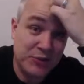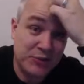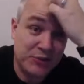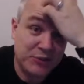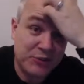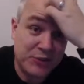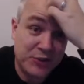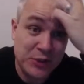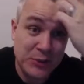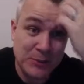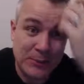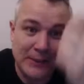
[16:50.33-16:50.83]
And
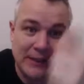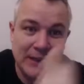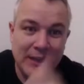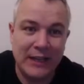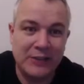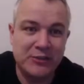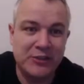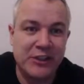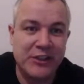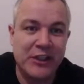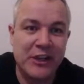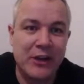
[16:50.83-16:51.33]
it was a
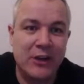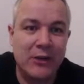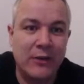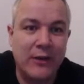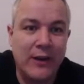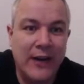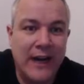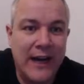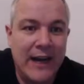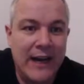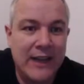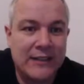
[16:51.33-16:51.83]
super
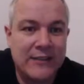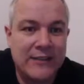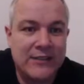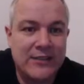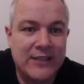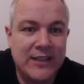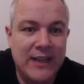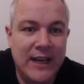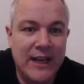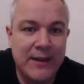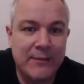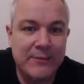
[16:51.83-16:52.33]
classico
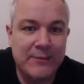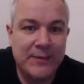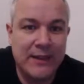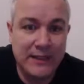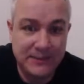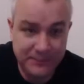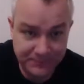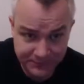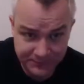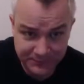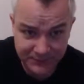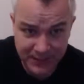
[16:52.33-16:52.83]
at
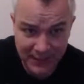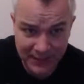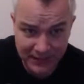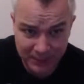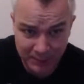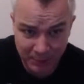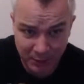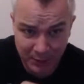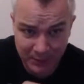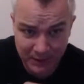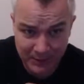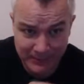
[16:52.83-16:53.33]

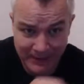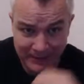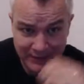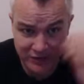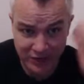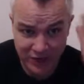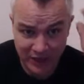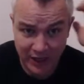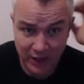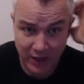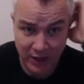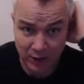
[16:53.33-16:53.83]
the
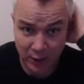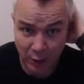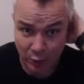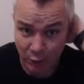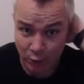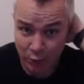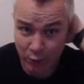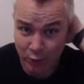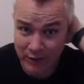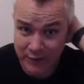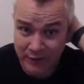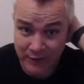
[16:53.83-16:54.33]

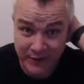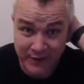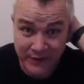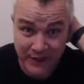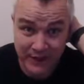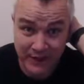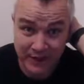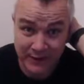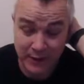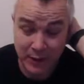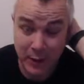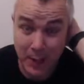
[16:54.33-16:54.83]
Monumental.
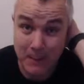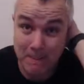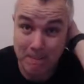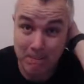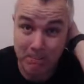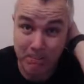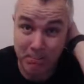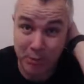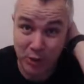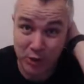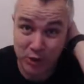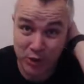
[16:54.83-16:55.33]
River
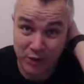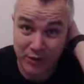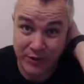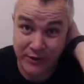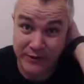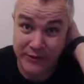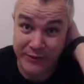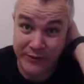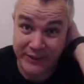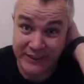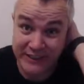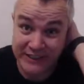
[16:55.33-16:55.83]
0,
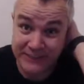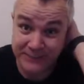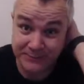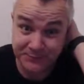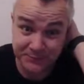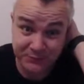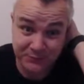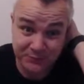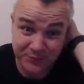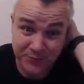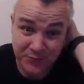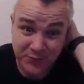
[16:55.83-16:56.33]
Boca
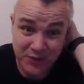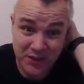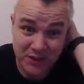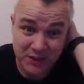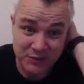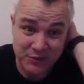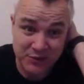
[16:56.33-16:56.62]
3.